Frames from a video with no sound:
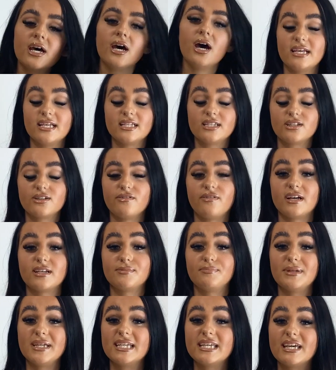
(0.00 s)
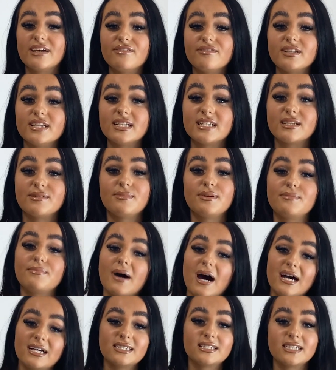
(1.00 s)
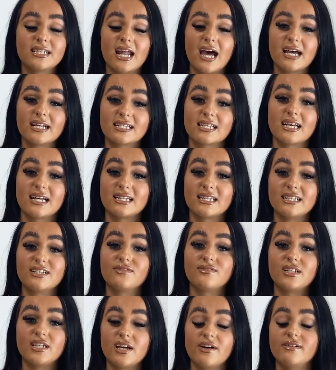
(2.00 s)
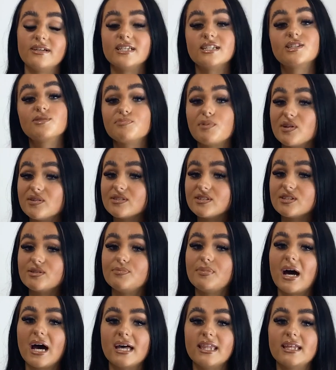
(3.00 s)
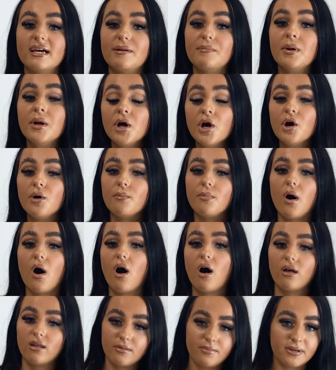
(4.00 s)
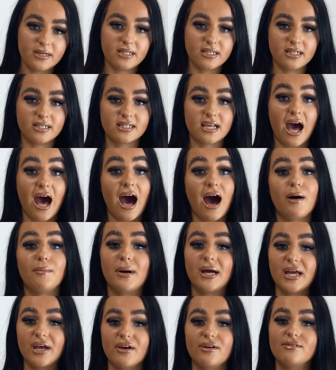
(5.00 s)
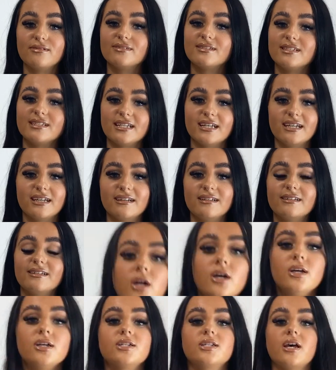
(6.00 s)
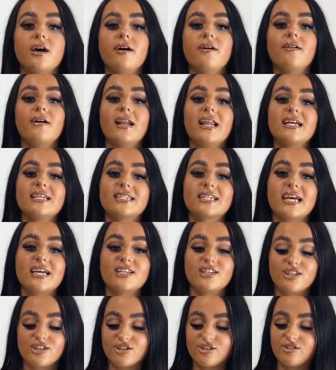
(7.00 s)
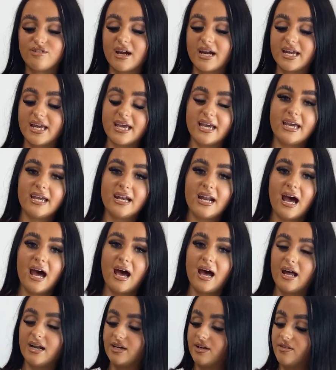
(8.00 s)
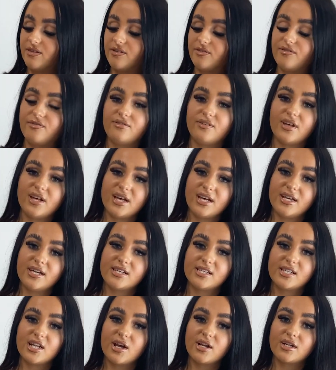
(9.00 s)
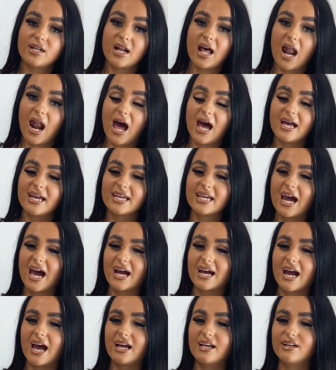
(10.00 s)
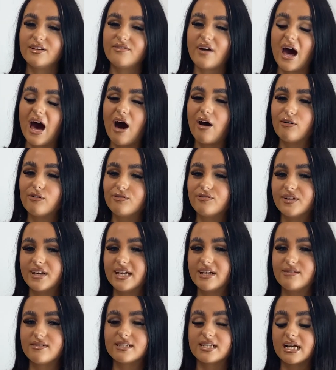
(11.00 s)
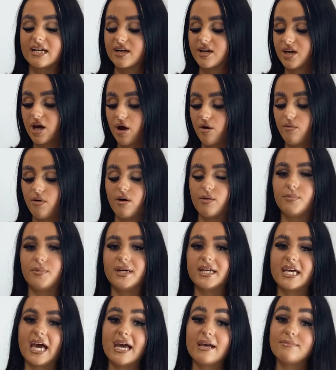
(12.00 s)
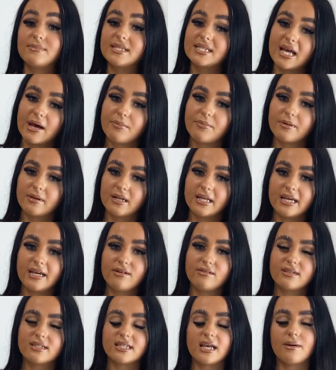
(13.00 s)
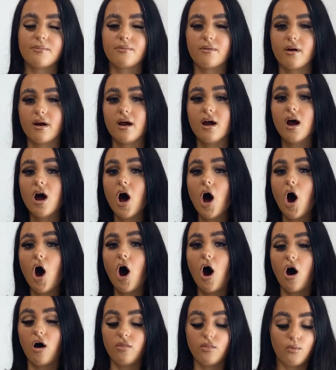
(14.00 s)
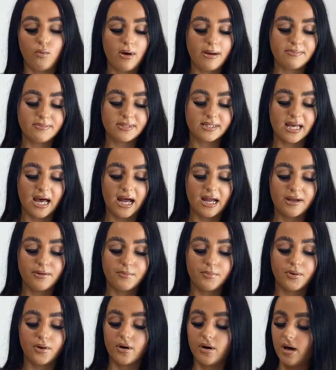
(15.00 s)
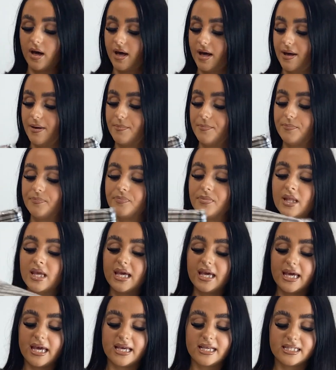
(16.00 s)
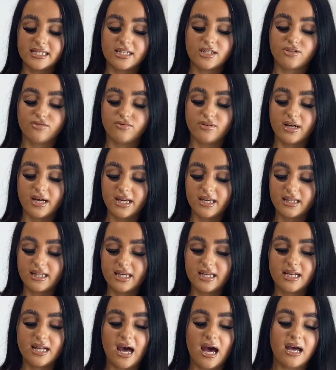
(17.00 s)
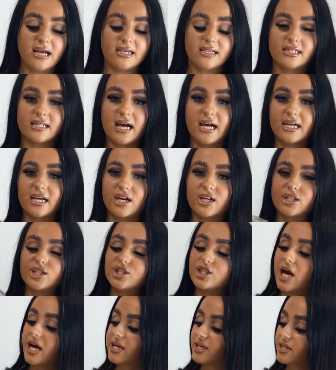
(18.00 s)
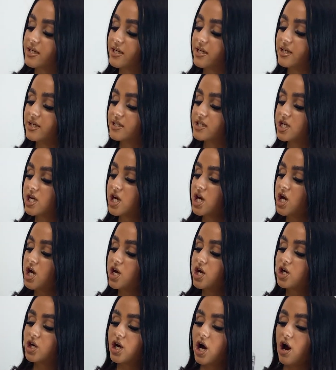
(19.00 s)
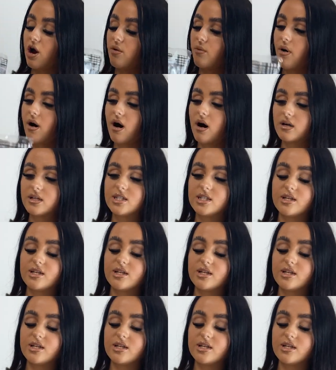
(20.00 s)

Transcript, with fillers: This stuff has been gifted to me by Select and this video is sponsored by them, but all opinions are my own still. So let's get straight in and the first like kind of outfit, it was like a co-ord but it came separately, it was separate on the website, but um, it's this really nice like checkered co-ord.